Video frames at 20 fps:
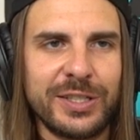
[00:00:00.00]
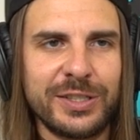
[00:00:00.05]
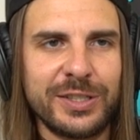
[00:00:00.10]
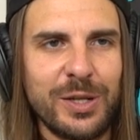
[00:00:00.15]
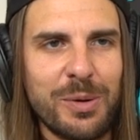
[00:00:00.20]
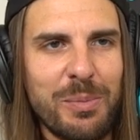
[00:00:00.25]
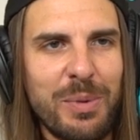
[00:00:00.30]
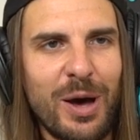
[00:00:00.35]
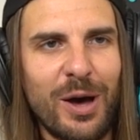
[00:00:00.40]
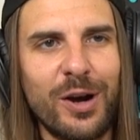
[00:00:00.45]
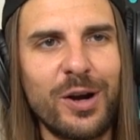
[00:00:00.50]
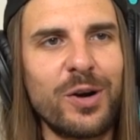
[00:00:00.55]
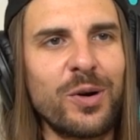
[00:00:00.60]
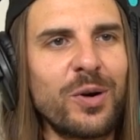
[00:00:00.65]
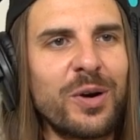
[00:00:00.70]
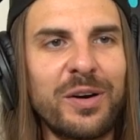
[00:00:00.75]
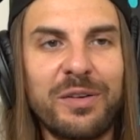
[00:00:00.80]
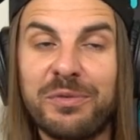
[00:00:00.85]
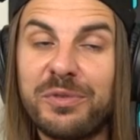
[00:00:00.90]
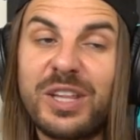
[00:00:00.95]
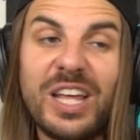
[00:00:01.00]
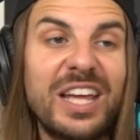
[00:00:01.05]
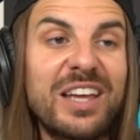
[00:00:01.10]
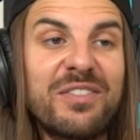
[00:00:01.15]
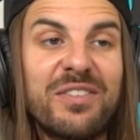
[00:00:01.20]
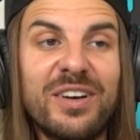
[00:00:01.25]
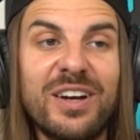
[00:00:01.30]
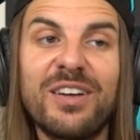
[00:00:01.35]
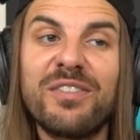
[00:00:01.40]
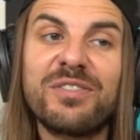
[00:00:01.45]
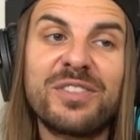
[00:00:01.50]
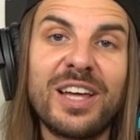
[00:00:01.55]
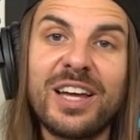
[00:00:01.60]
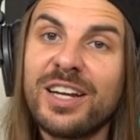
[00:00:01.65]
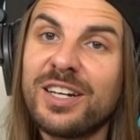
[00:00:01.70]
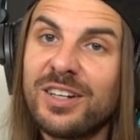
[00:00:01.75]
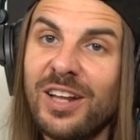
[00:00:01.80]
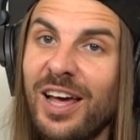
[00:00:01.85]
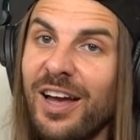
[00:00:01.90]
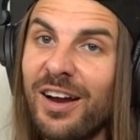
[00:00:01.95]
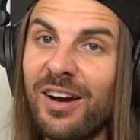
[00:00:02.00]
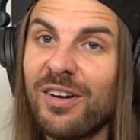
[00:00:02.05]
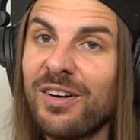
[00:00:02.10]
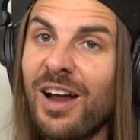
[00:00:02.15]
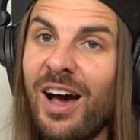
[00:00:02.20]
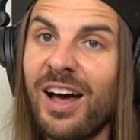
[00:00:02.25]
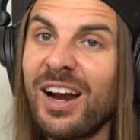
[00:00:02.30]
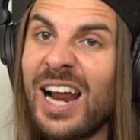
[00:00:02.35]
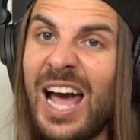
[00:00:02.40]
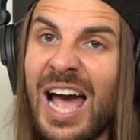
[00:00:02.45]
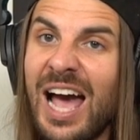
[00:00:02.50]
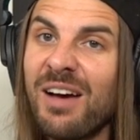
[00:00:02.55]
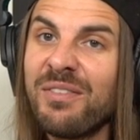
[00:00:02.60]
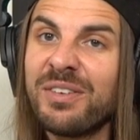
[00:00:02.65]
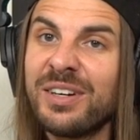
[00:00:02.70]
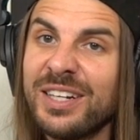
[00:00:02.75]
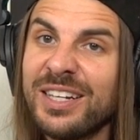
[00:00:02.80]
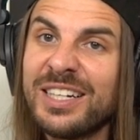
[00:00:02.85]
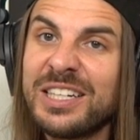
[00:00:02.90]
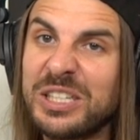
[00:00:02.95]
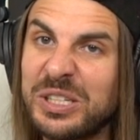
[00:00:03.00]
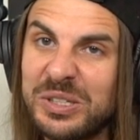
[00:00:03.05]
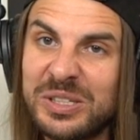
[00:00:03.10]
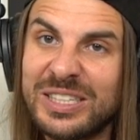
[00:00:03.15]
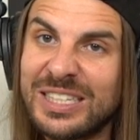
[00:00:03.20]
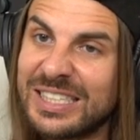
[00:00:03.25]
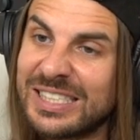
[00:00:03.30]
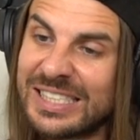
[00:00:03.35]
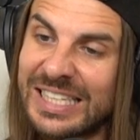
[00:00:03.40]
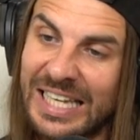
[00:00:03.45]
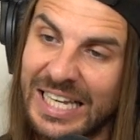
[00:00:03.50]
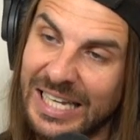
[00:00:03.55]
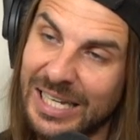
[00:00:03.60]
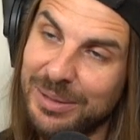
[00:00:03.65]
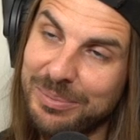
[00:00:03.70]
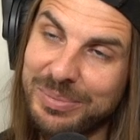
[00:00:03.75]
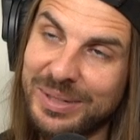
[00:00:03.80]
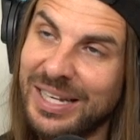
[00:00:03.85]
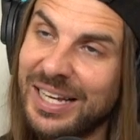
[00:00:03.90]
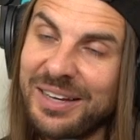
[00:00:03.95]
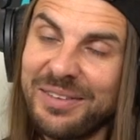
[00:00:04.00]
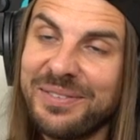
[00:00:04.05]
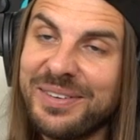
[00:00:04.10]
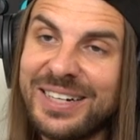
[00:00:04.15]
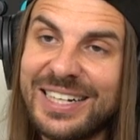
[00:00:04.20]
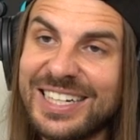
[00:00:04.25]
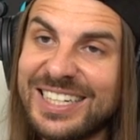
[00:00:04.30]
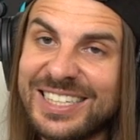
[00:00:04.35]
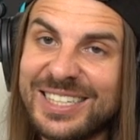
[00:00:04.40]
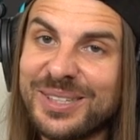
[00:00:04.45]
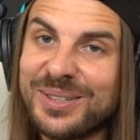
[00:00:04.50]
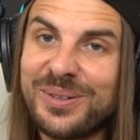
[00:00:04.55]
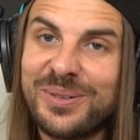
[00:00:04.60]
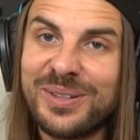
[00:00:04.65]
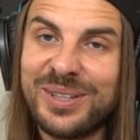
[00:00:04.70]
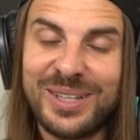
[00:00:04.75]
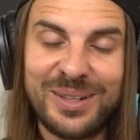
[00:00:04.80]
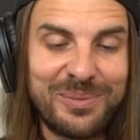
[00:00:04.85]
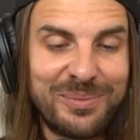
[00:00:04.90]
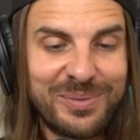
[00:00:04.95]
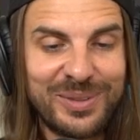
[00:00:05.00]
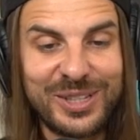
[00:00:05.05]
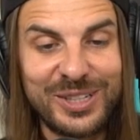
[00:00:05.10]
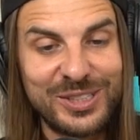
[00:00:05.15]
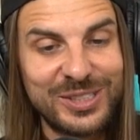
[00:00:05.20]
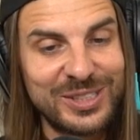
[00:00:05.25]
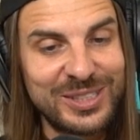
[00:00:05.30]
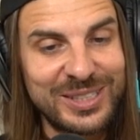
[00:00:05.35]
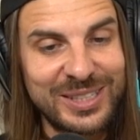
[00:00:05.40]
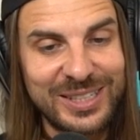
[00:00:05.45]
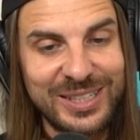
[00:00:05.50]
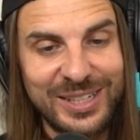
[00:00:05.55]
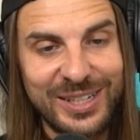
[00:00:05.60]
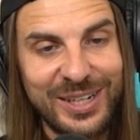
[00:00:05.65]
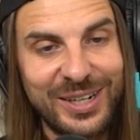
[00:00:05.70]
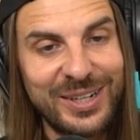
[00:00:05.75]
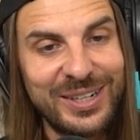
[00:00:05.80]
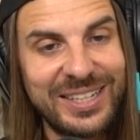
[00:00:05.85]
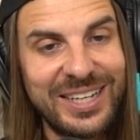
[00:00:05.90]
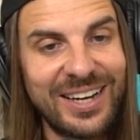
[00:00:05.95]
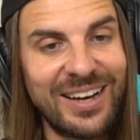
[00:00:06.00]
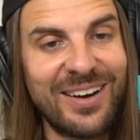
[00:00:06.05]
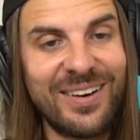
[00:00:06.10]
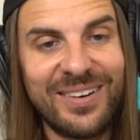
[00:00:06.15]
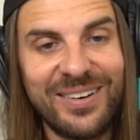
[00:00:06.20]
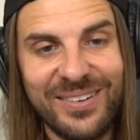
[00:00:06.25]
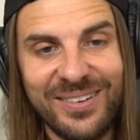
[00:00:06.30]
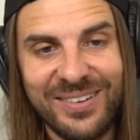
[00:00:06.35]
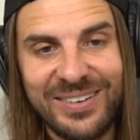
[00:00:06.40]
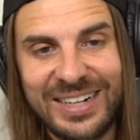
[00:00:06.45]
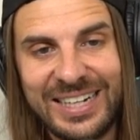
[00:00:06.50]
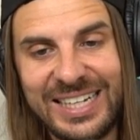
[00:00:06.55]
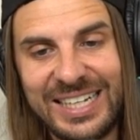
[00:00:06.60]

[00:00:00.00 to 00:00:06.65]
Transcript: No matter if they're not having it, you just keep giving it to them. There you go.